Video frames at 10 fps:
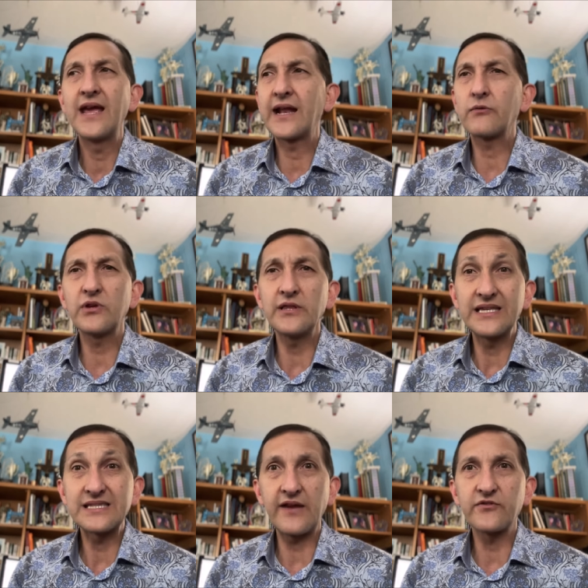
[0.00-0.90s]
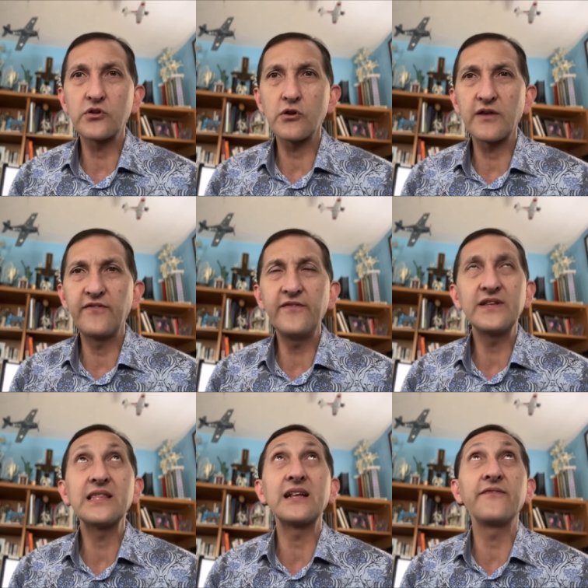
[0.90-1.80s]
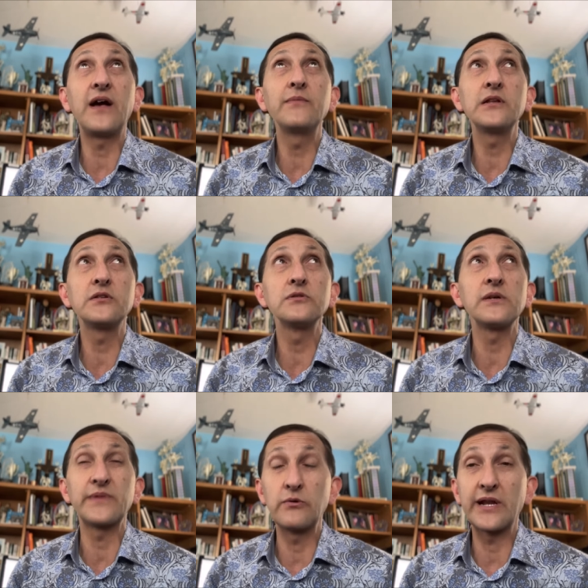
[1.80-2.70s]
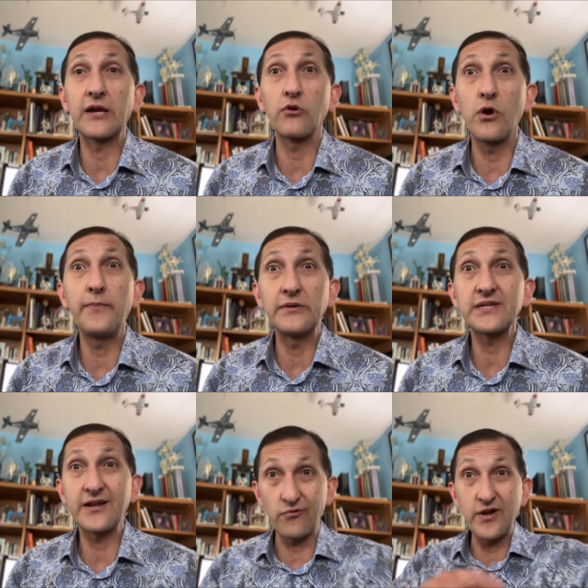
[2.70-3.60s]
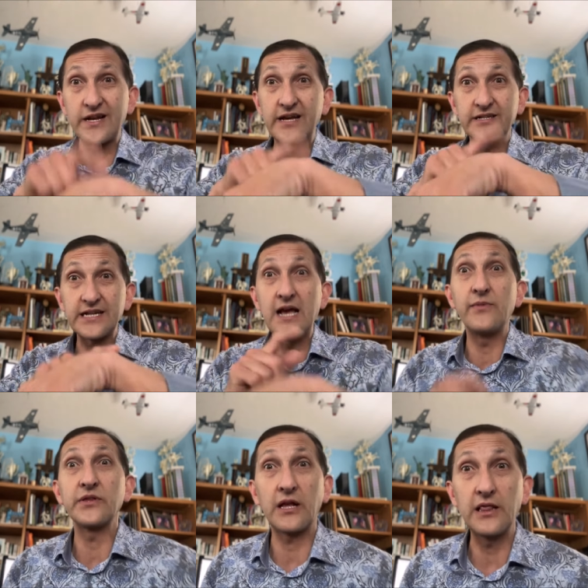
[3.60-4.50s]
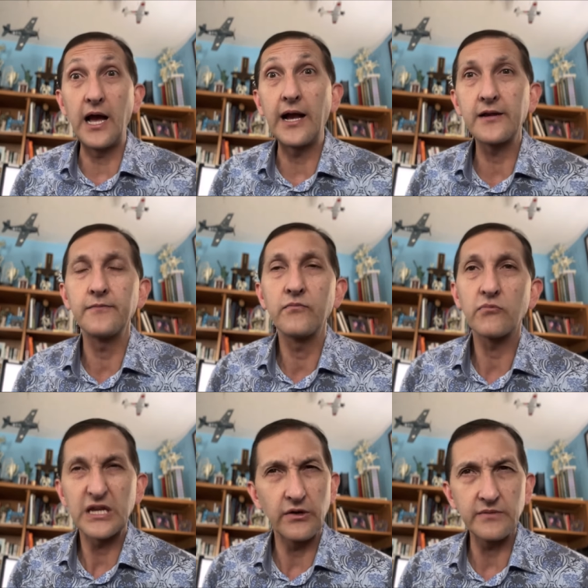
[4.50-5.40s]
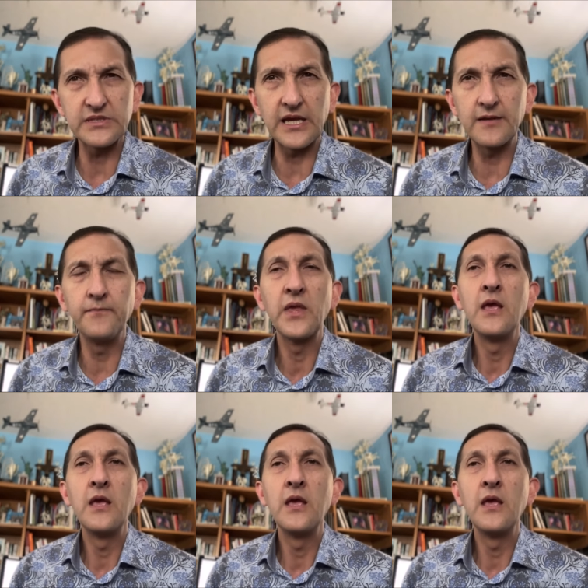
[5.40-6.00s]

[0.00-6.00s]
And I realized after turning 50 that if I'm going to do something when I grow up, I was kind of running out of time on the clock. You know what I'm saying?